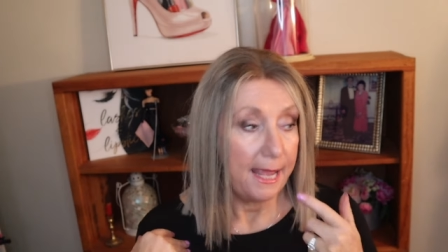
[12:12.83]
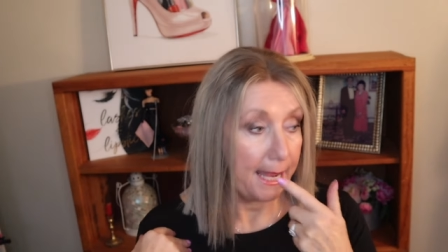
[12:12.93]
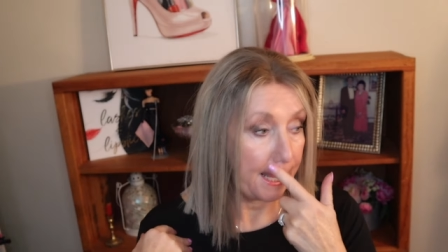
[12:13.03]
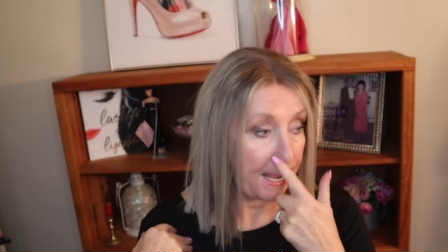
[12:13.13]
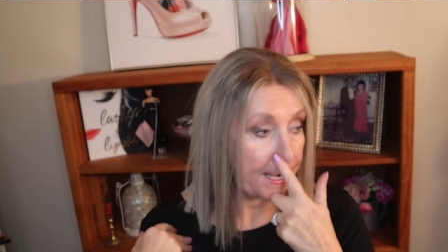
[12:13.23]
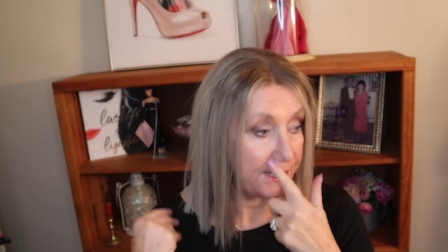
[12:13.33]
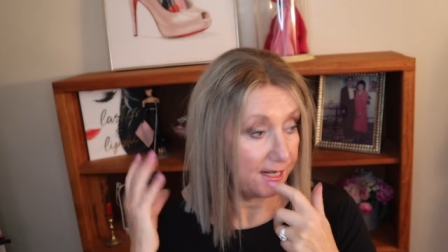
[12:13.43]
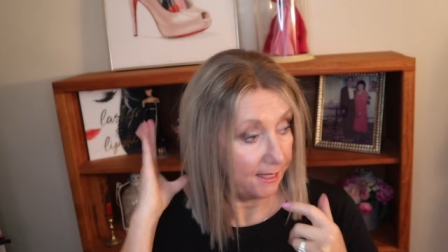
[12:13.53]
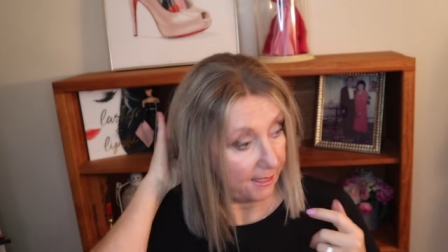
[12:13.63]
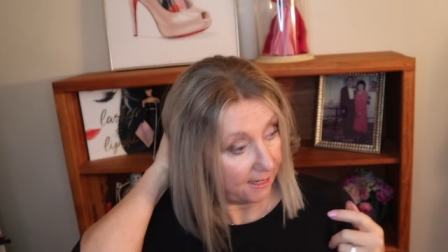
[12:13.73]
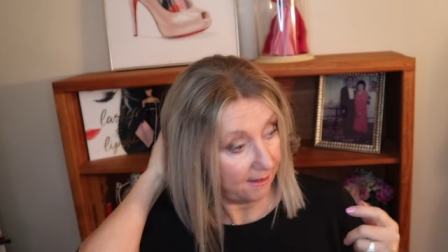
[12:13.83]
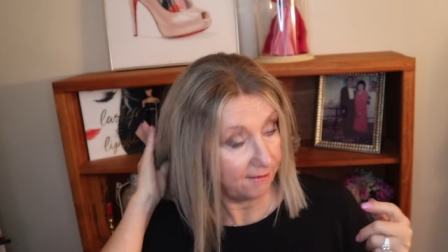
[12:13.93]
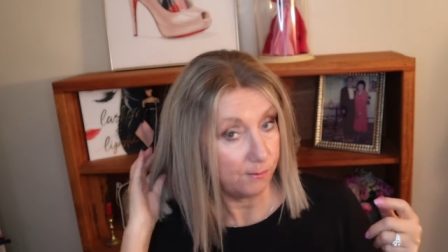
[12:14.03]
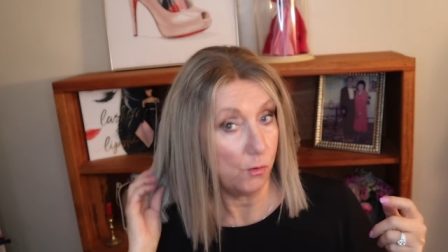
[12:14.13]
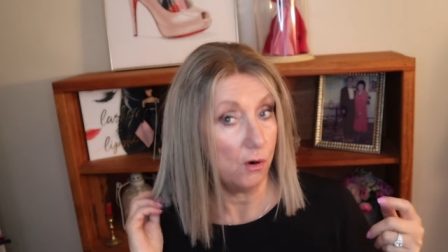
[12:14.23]
And it
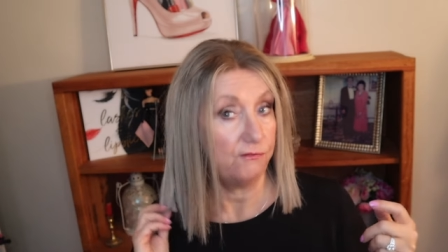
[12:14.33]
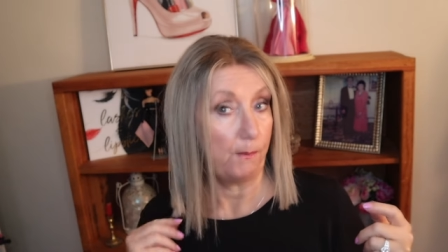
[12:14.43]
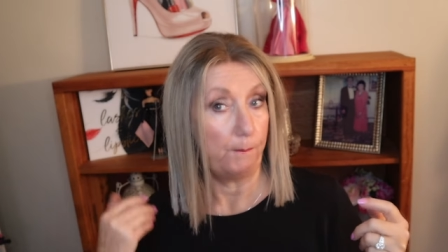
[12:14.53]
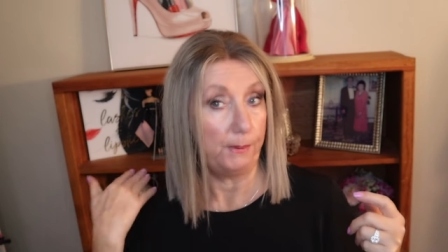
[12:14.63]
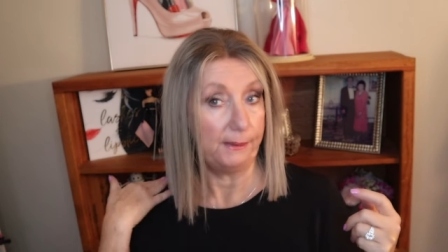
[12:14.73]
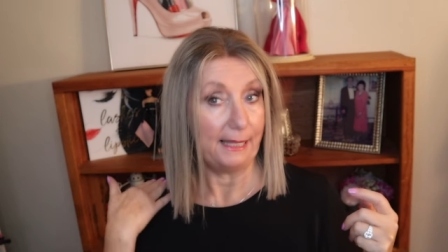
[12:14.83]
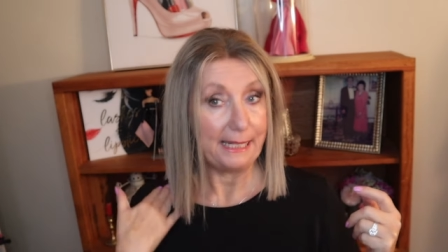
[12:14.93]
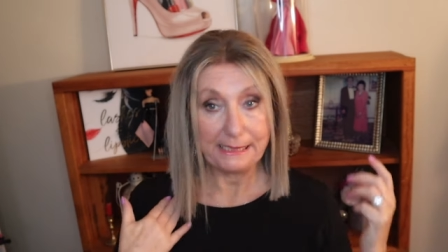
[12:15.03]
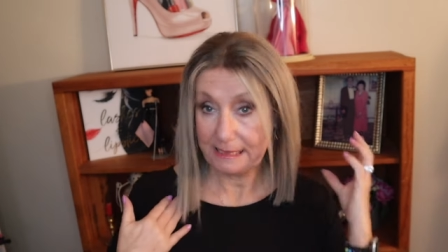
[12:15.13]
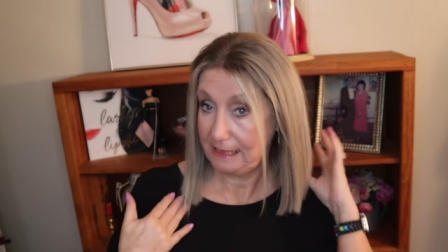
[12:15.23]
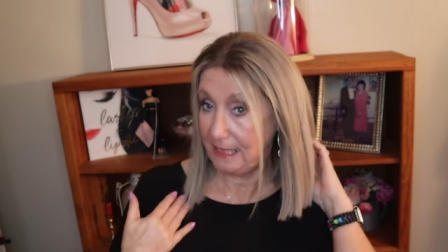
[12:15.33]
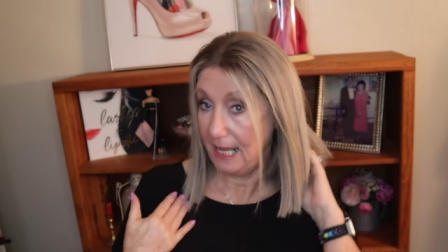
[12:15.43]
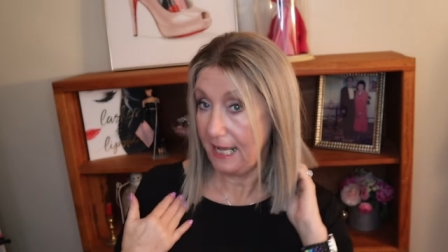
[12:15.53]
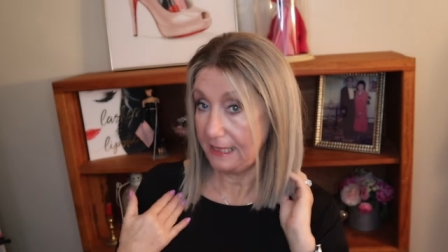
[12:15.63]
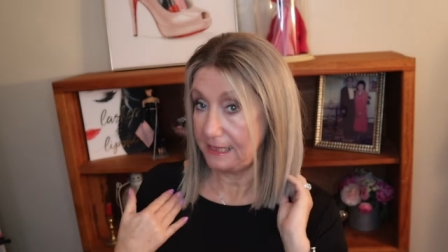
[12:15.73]
is more of a blunt
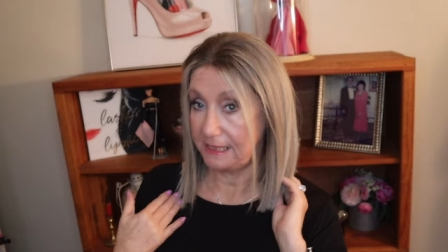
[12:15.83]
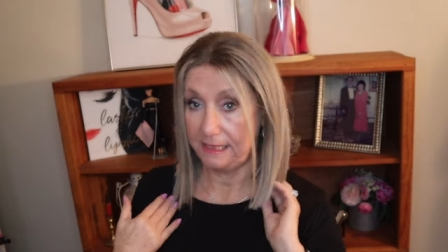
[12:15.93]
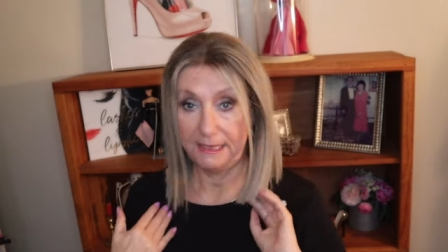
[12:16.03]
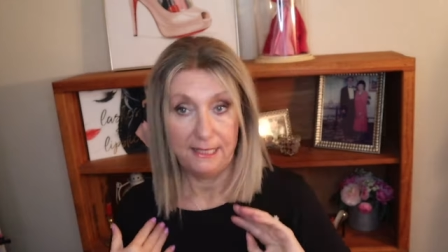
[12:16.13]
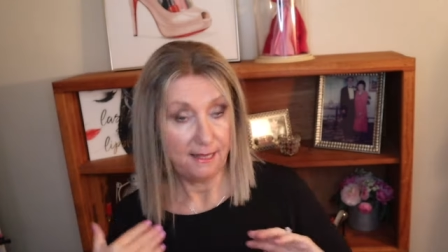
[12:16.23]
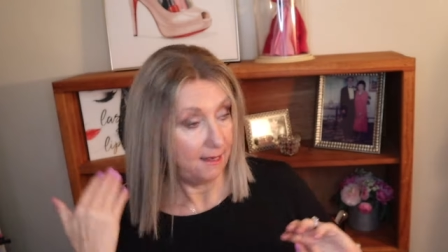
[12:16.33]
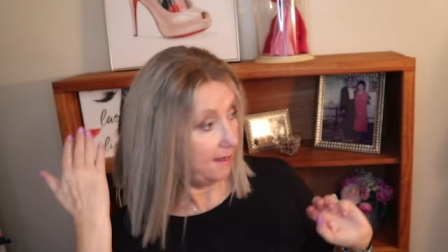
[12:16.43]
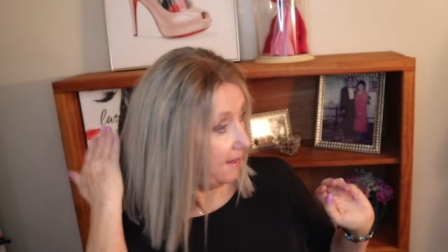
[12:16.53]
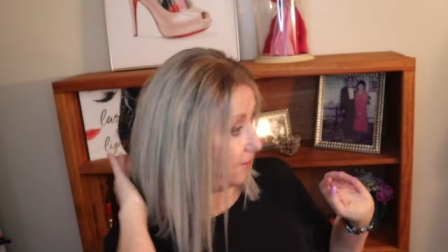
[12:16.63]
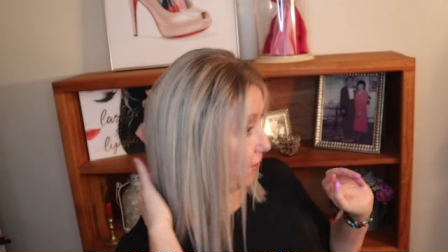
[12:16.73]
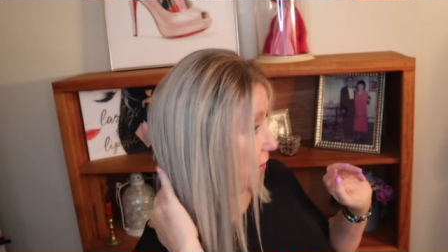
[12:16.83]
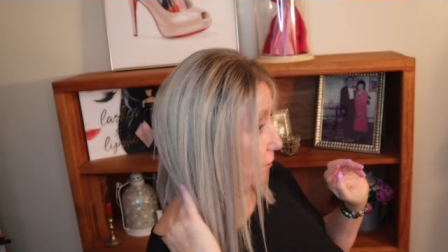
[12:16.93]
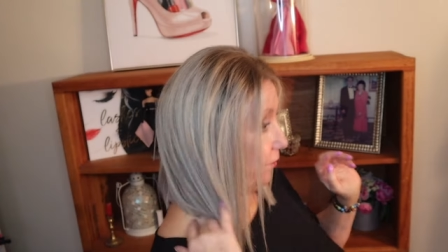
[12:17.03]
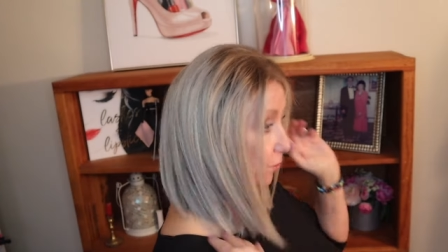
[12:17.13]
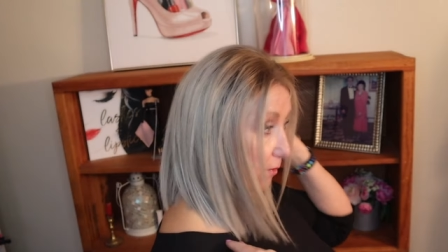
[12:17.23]
cut you
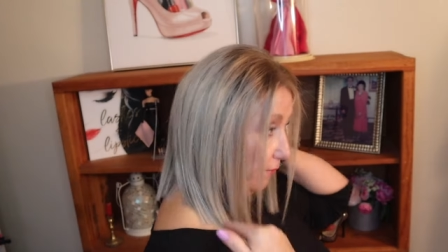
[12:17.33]
know, sort